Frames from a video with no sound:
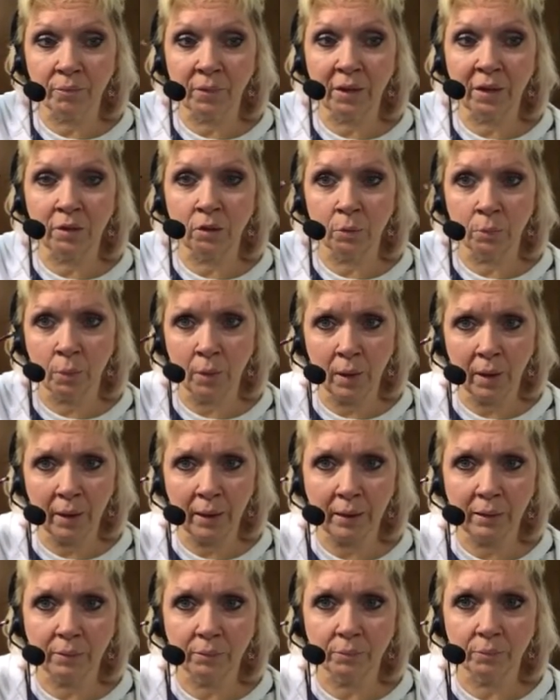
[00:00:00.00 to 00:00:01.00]
in your
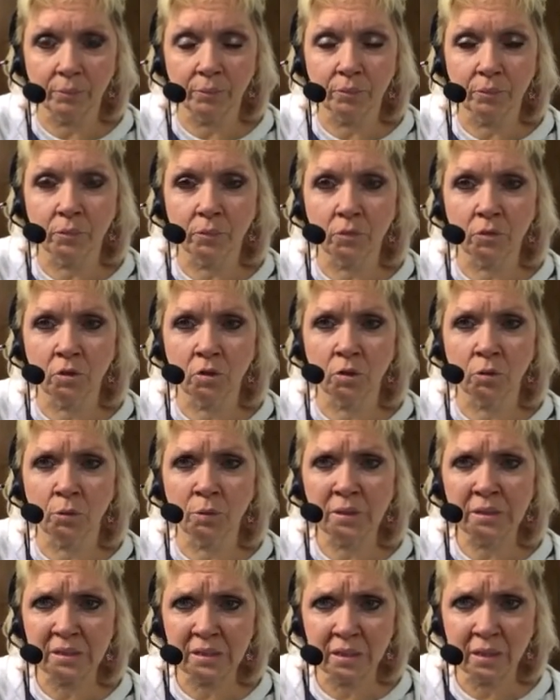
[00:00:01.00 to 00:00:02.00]
brain to
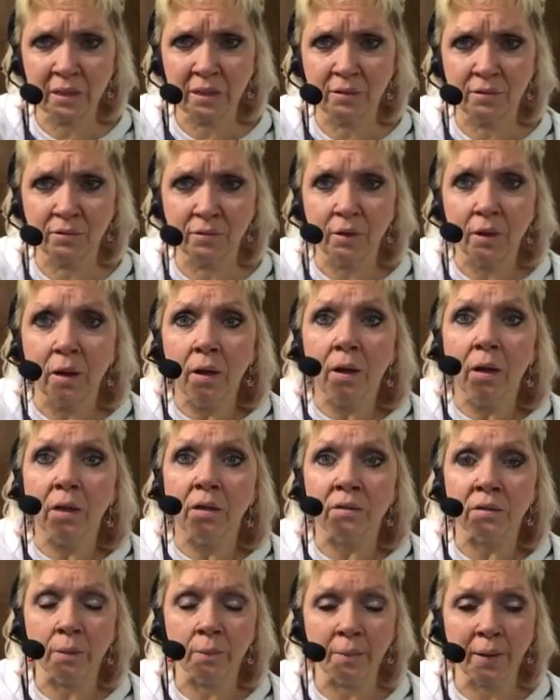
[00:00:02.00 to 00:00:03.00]
receive
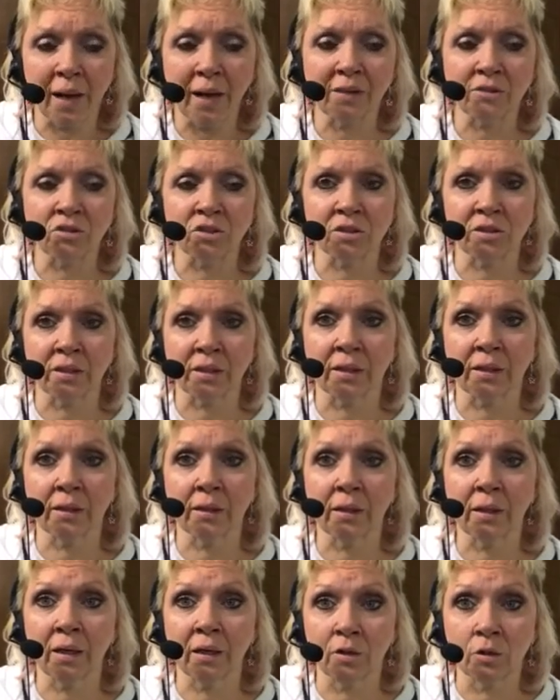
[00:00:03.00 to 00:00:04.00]

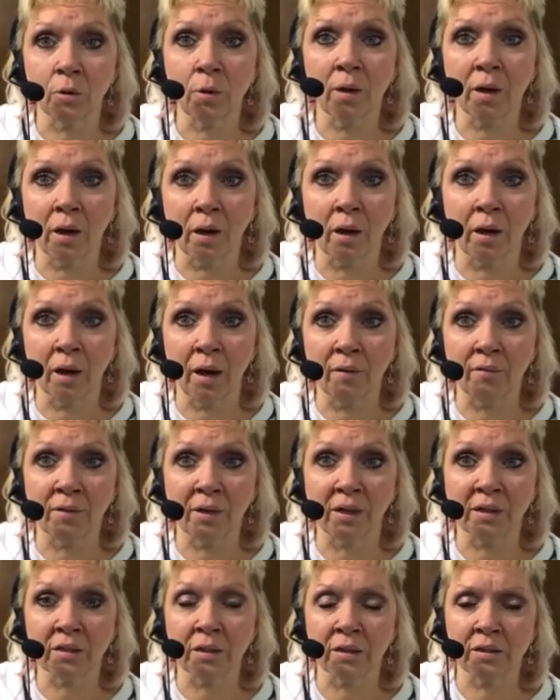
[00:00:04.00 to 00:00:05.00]
subconsciously, and you have
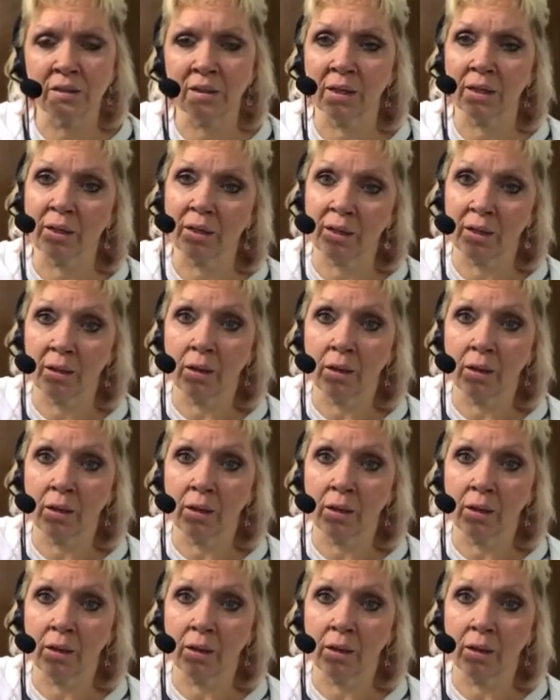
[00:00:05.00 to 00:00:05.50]
it's like